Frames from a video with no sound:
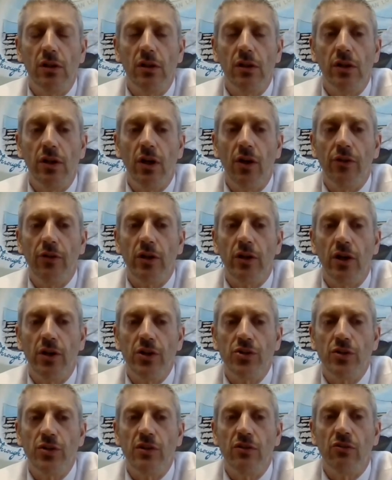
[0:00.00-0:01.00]
in other
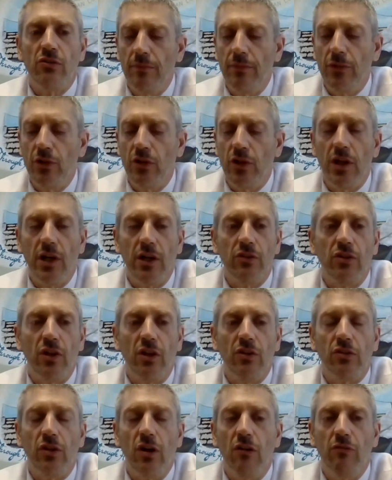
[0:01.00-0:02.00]
countries. The United
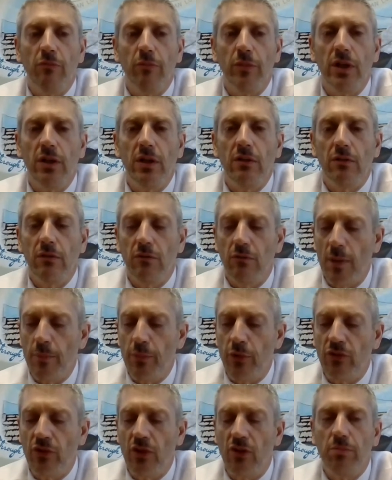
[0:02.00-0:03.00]
States government
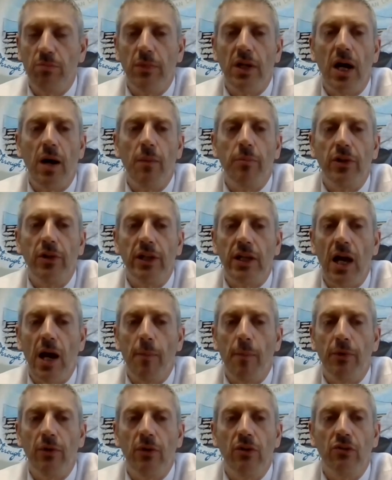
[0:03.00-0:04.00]
represents monopoly
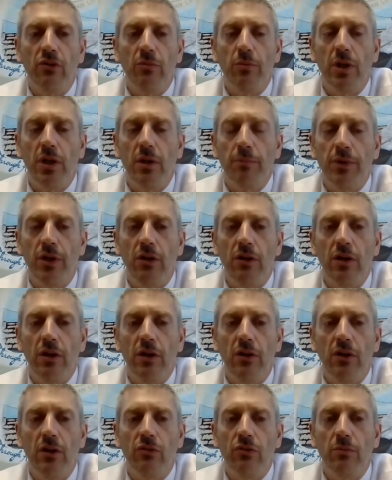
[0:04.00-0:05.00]
capitalism and
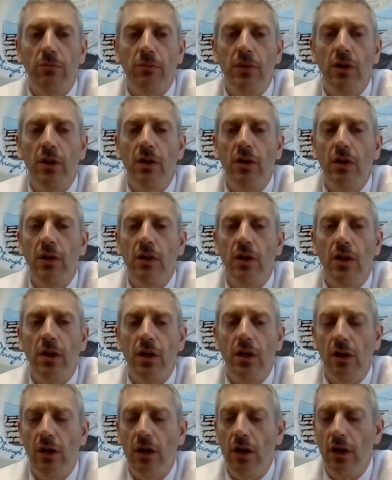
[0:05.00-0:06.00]
imperialism.
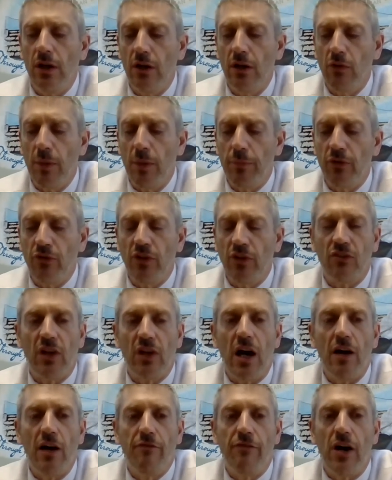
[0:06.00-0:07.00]
It represents
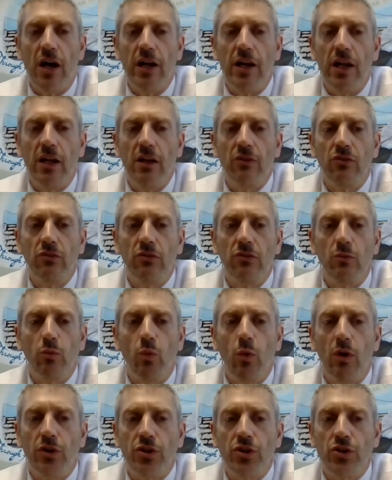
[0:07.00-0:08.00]
high finance and
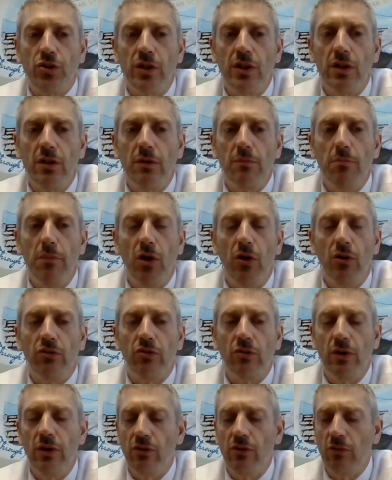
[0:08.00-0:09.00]
Wall Street and
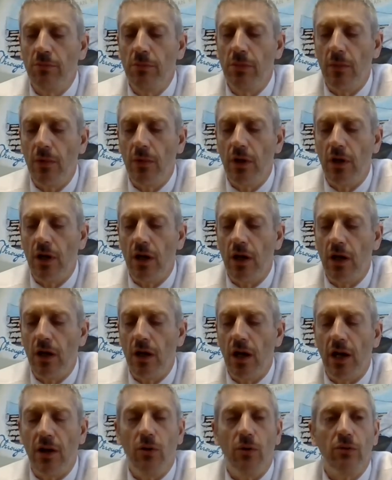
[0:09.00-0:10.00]
militarism.
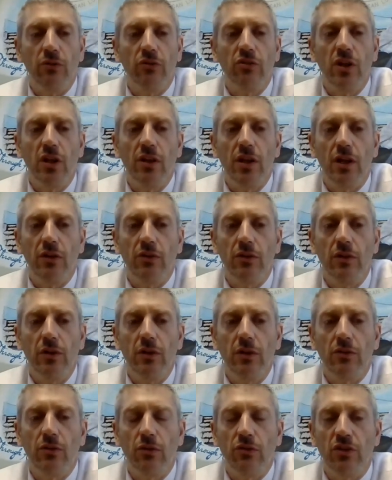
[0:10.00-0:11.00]
I don't see that
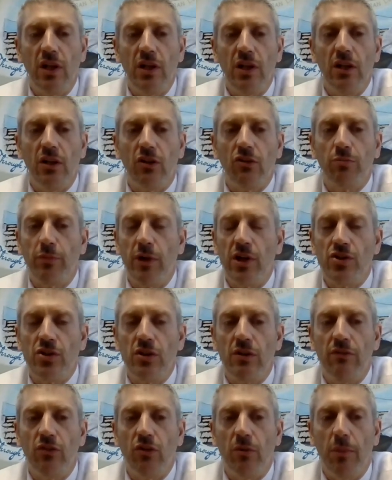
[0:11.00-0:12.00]
there's any
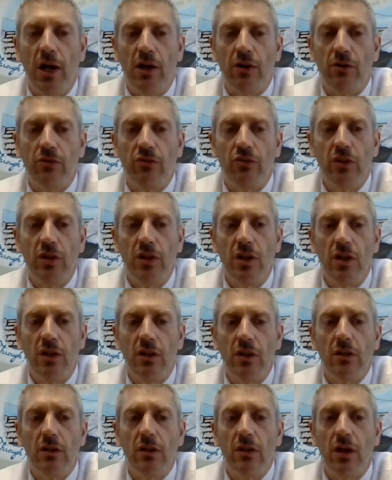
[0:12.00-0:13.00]
expression of democracy in
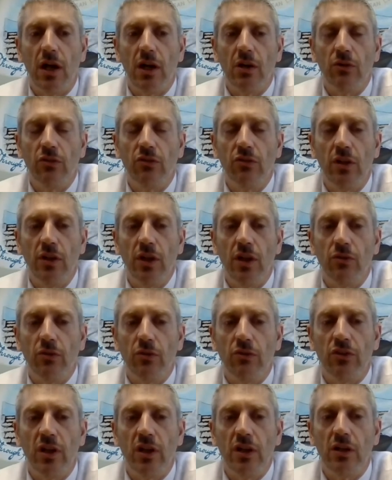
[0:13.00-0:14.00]
it. I don't see that
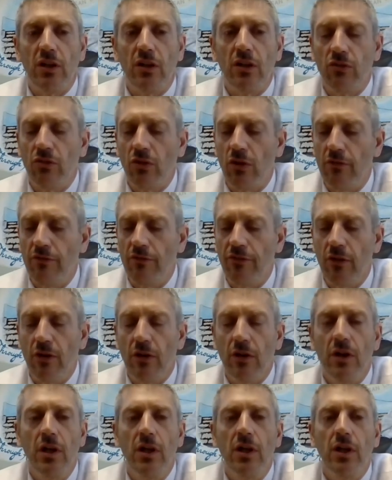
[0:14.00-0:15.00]
there's any concern
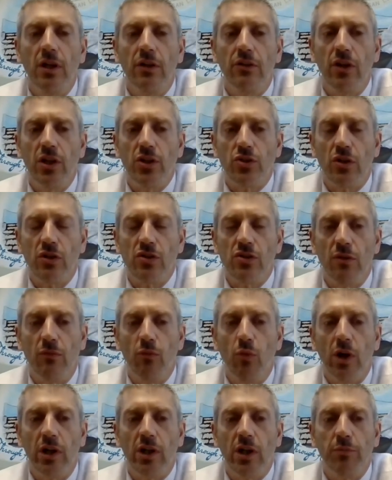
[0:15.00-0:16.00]
for the interests of
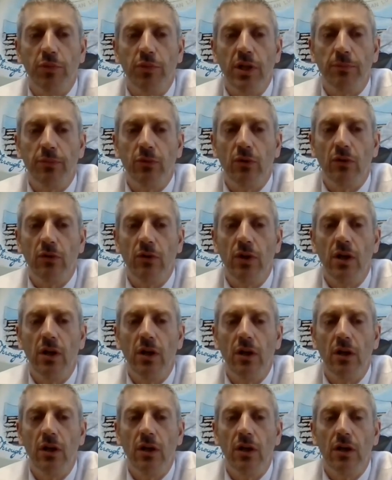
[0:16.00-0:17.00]
working people
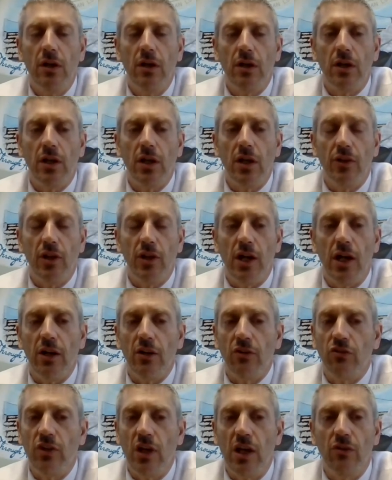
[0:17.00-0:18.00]
in the
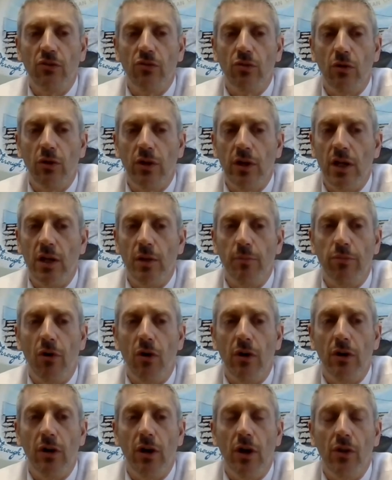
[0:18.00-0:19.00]
United States or in any
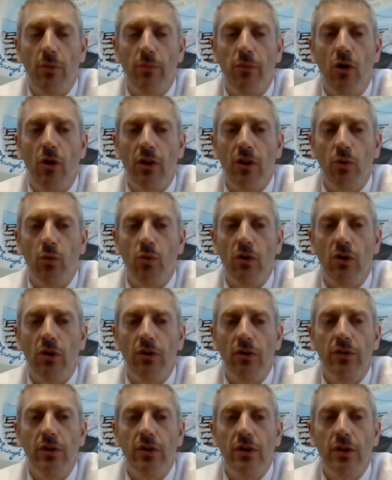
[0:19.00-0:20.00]
part, other part of the
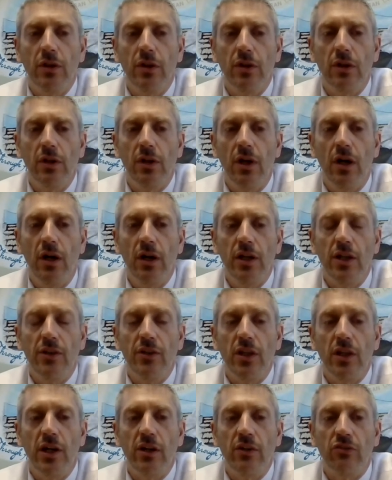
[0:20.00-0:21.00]
world, in
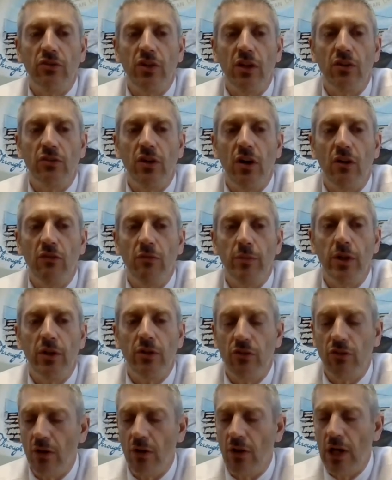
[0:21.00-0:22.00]
the United States government.
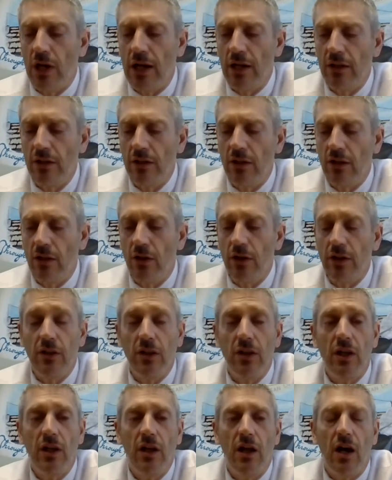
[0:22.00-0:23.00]
So, you know,
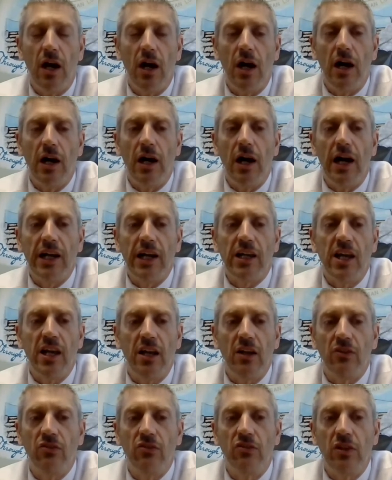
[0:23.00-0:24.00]
I
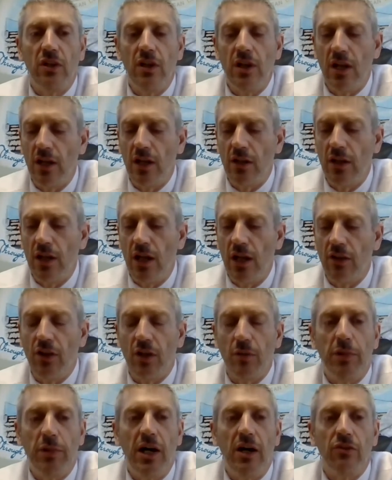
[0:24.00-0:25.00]
can't see
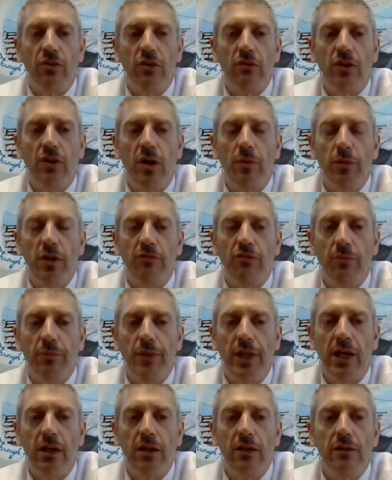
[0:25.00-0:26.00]
anything positive coming from
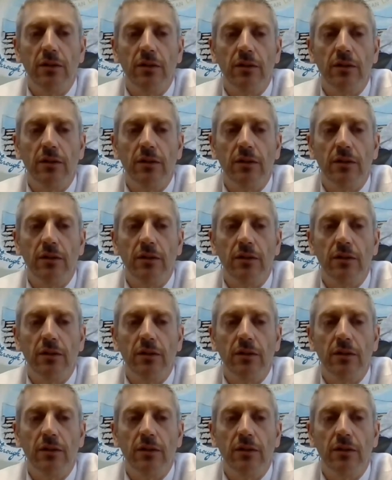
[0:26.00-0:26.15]
that.